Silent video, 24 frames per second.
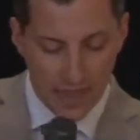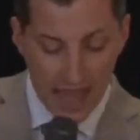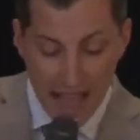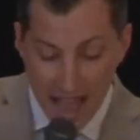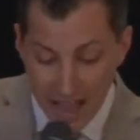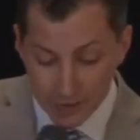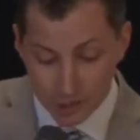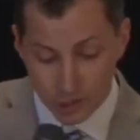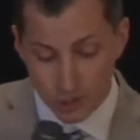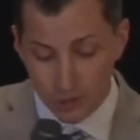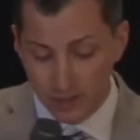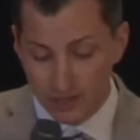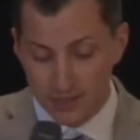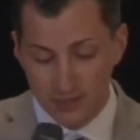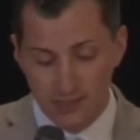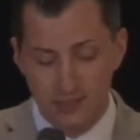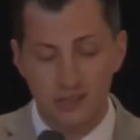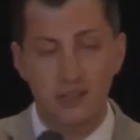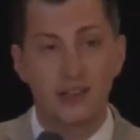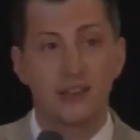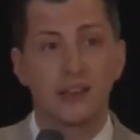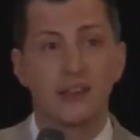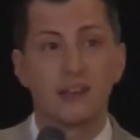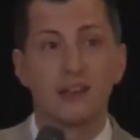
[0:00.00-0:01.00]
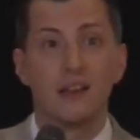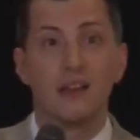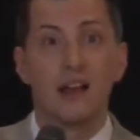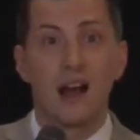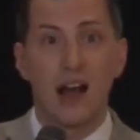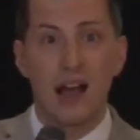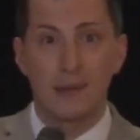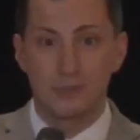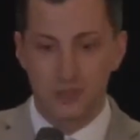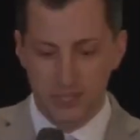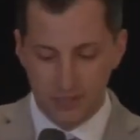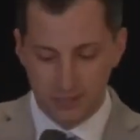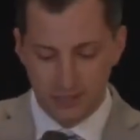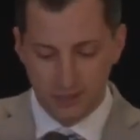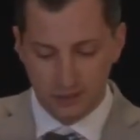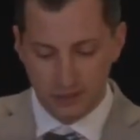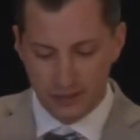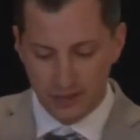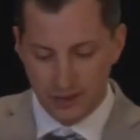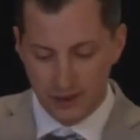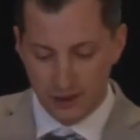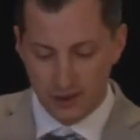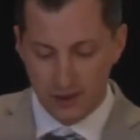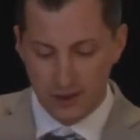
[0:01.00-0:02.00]
As you can see, I'm still
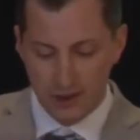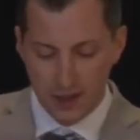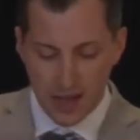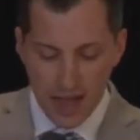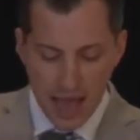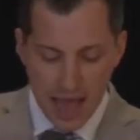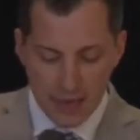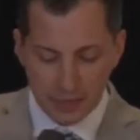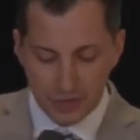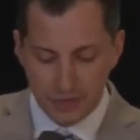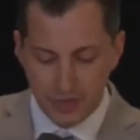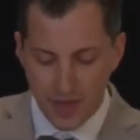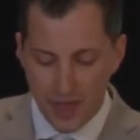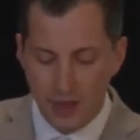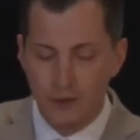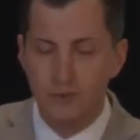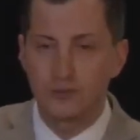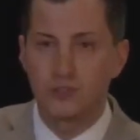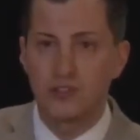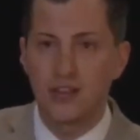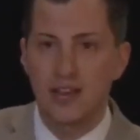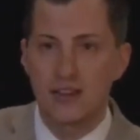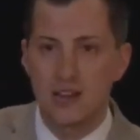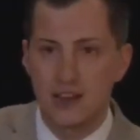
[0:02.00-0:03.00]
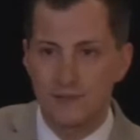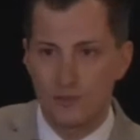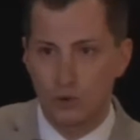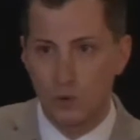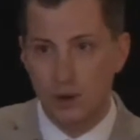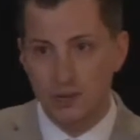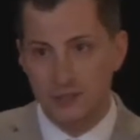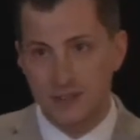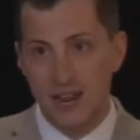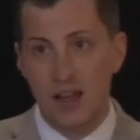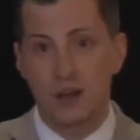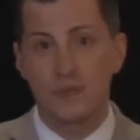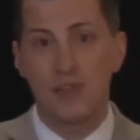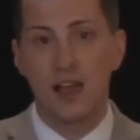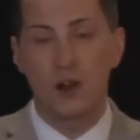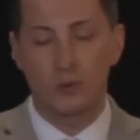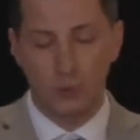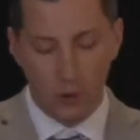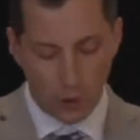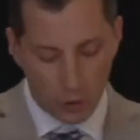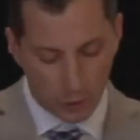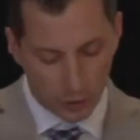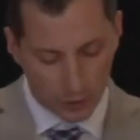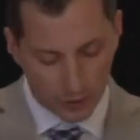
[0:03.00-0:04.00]
here, and thankfully I never went down that
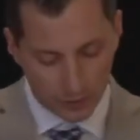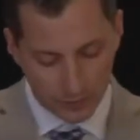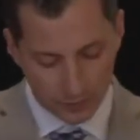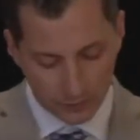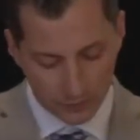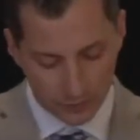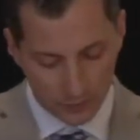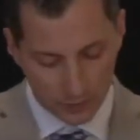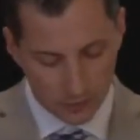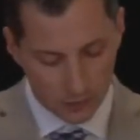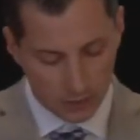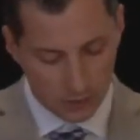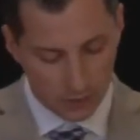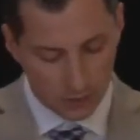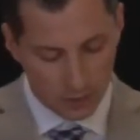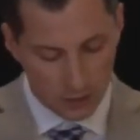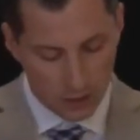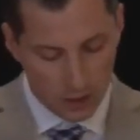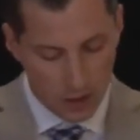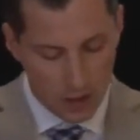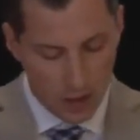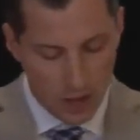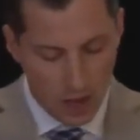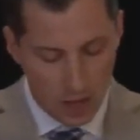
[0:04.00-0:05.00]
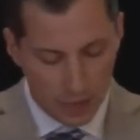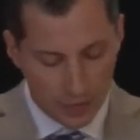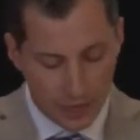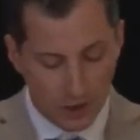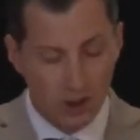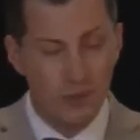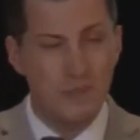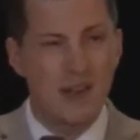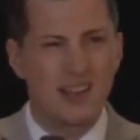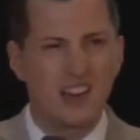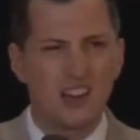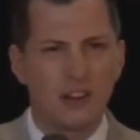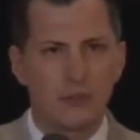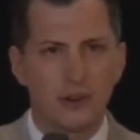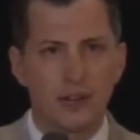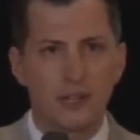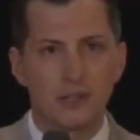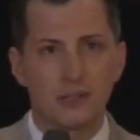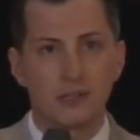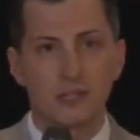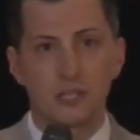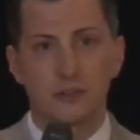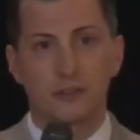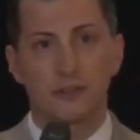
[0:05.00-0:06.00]
road. There are many
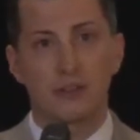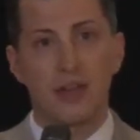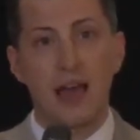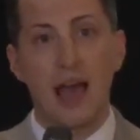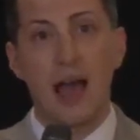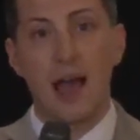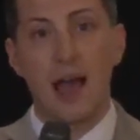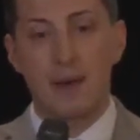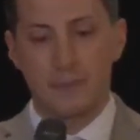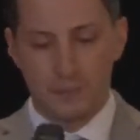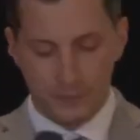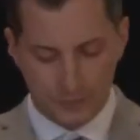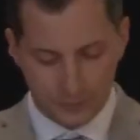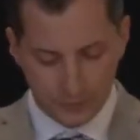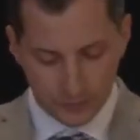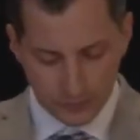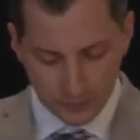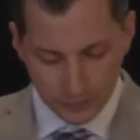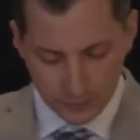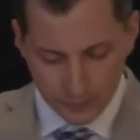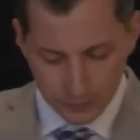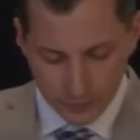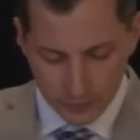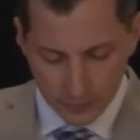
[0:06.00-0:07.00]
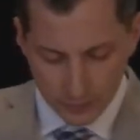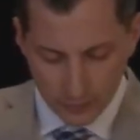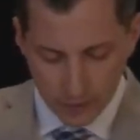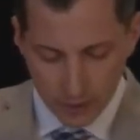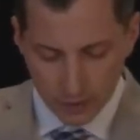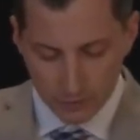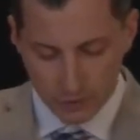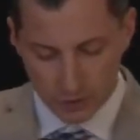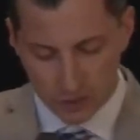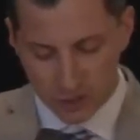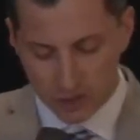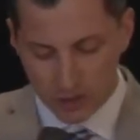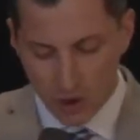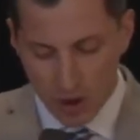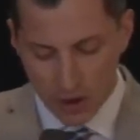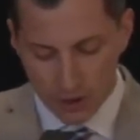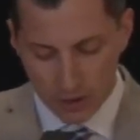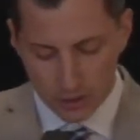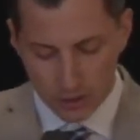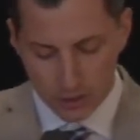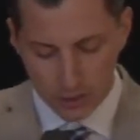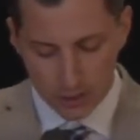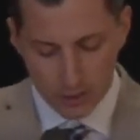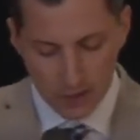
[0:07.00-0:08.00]
reasons for that. For
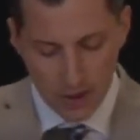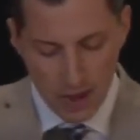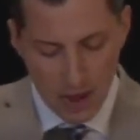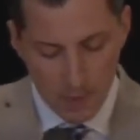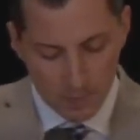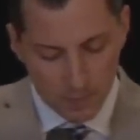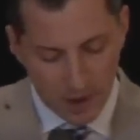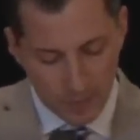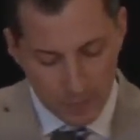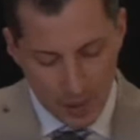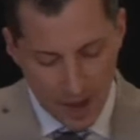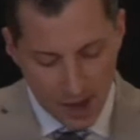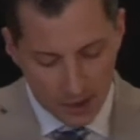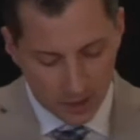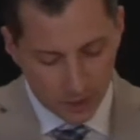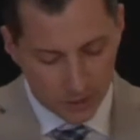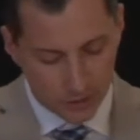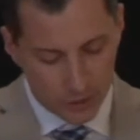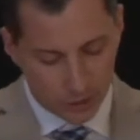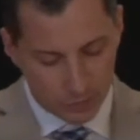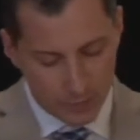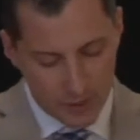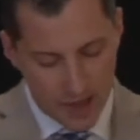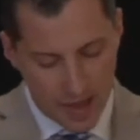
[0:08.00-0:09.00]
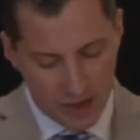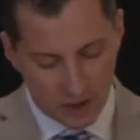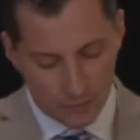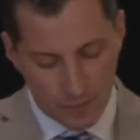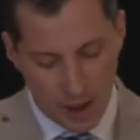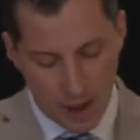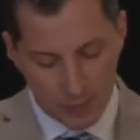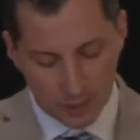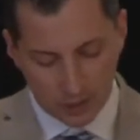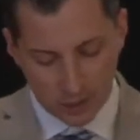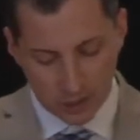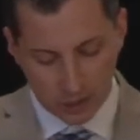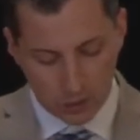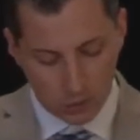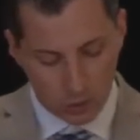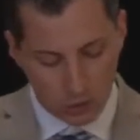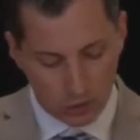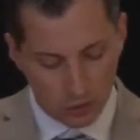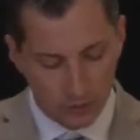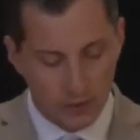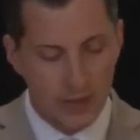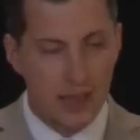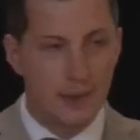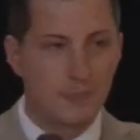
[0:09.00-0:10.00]
starters, my parents took me out of public
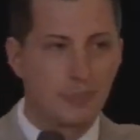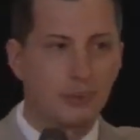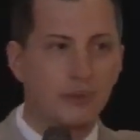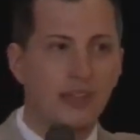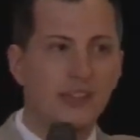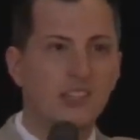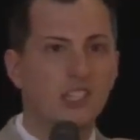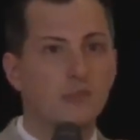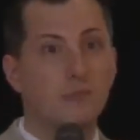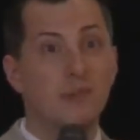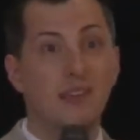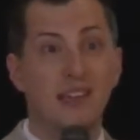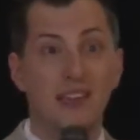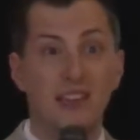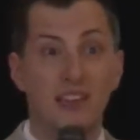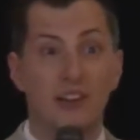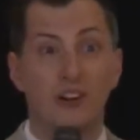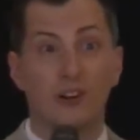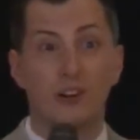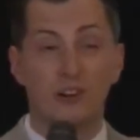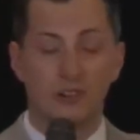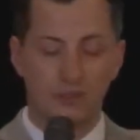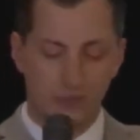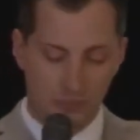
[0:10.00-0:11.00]
school and placed me here.